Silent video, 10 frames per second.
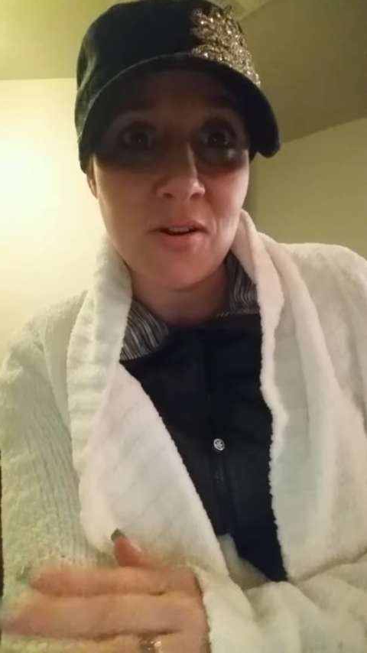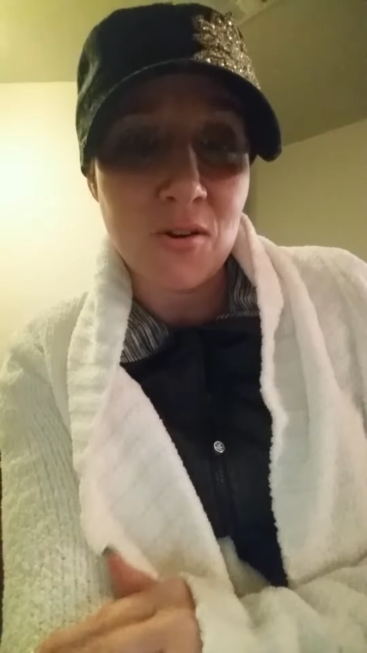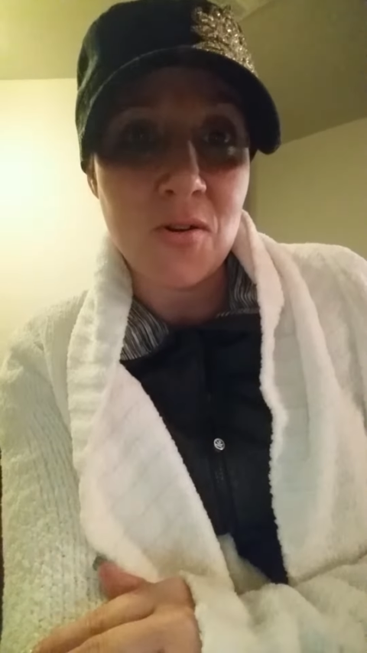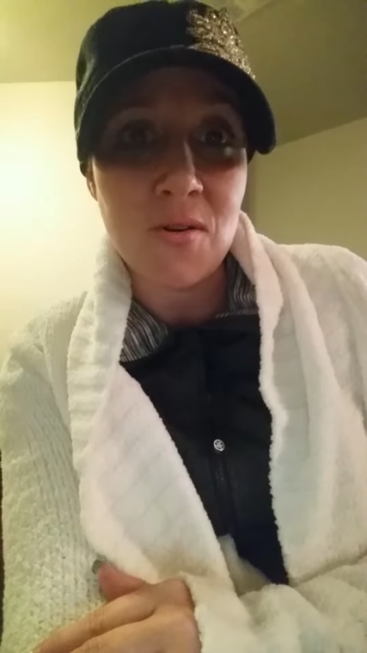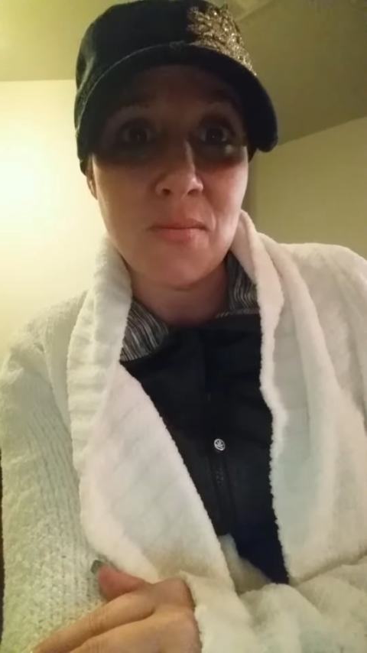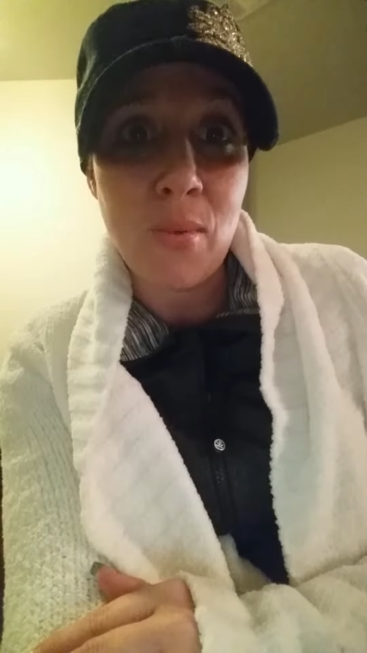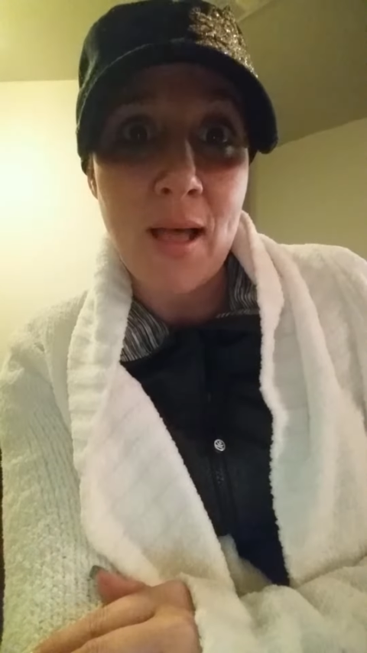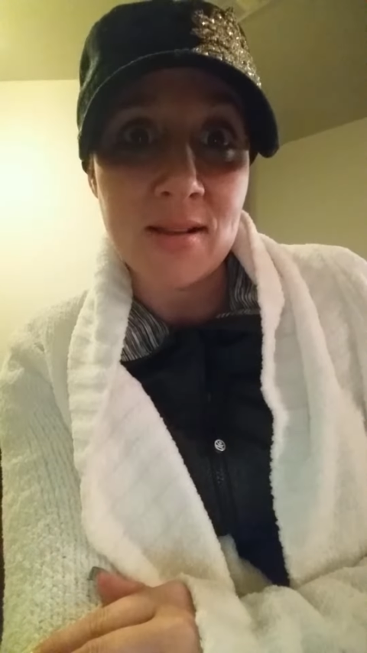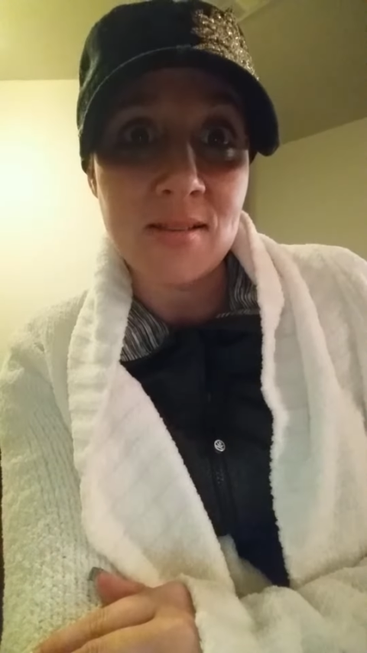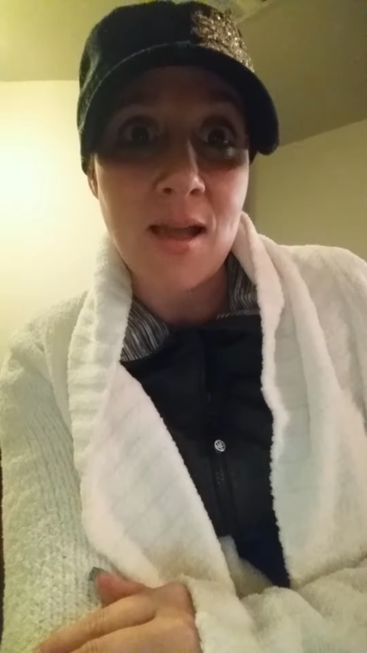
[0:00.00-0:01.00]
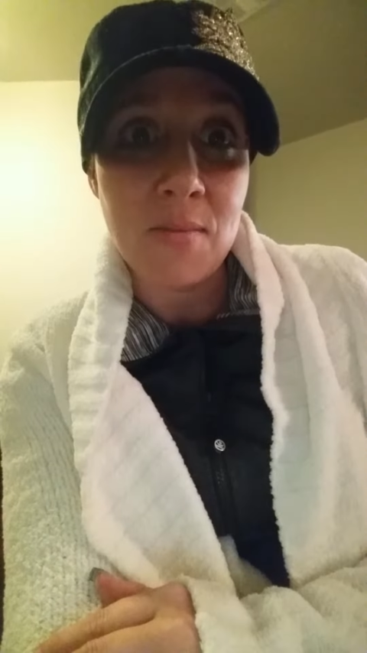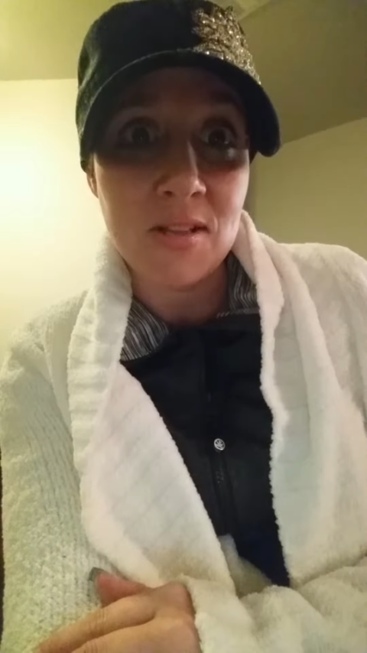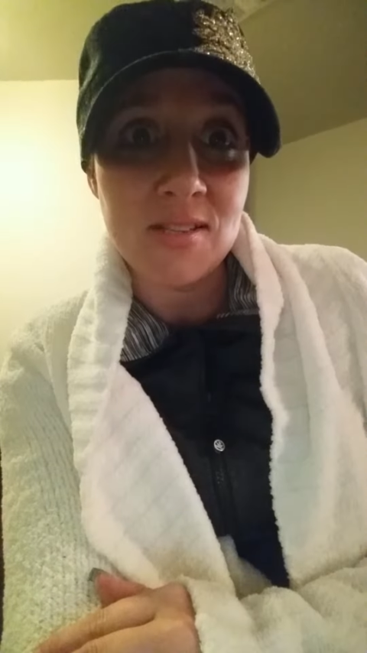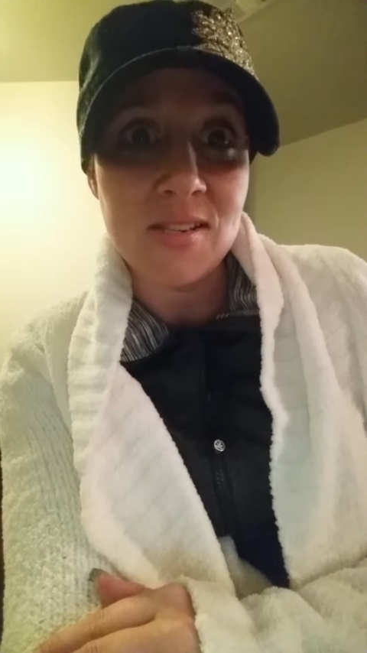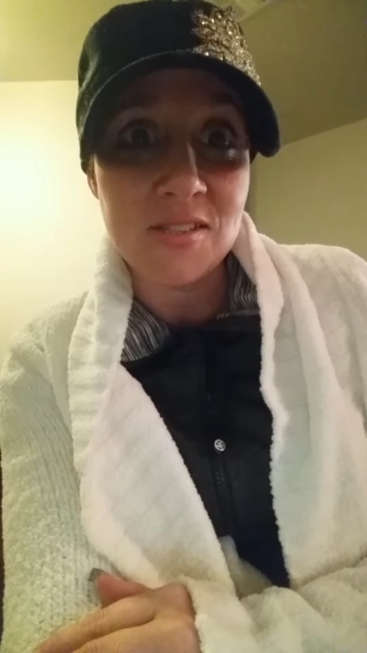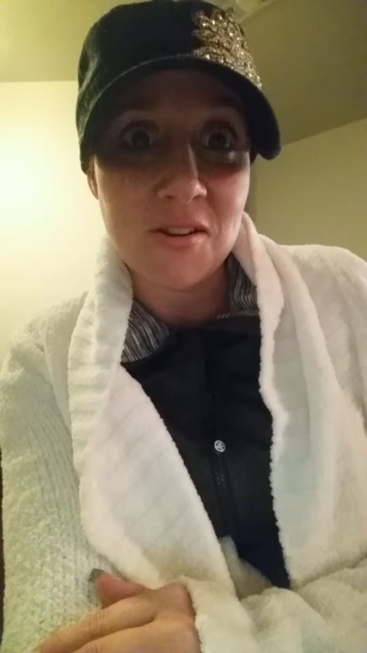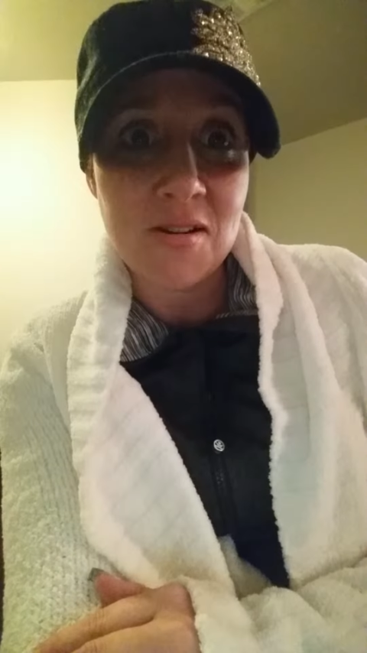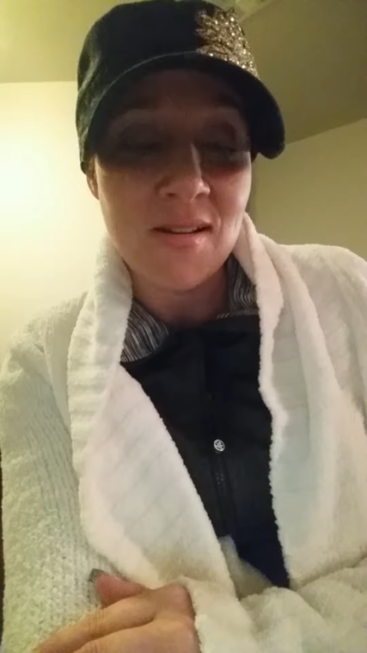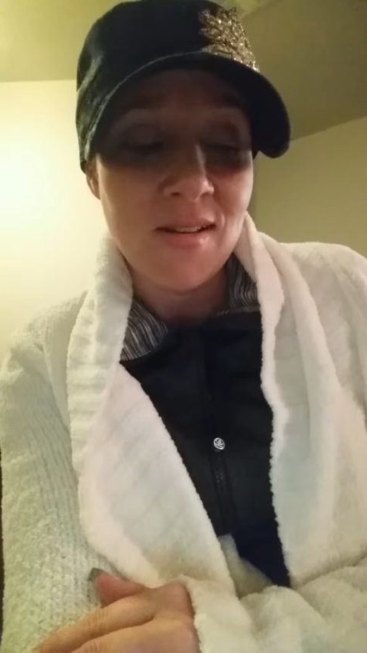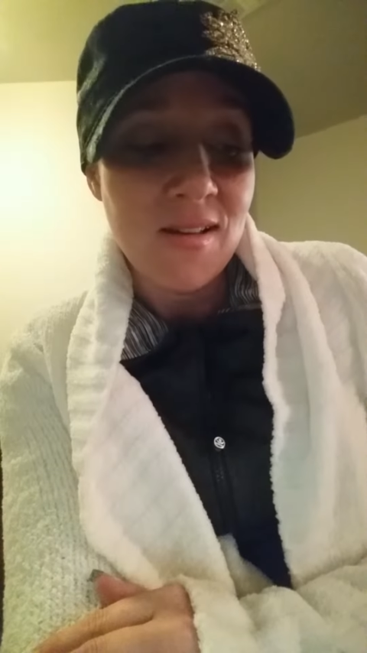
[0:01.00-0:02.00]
You're going black diamond, sister.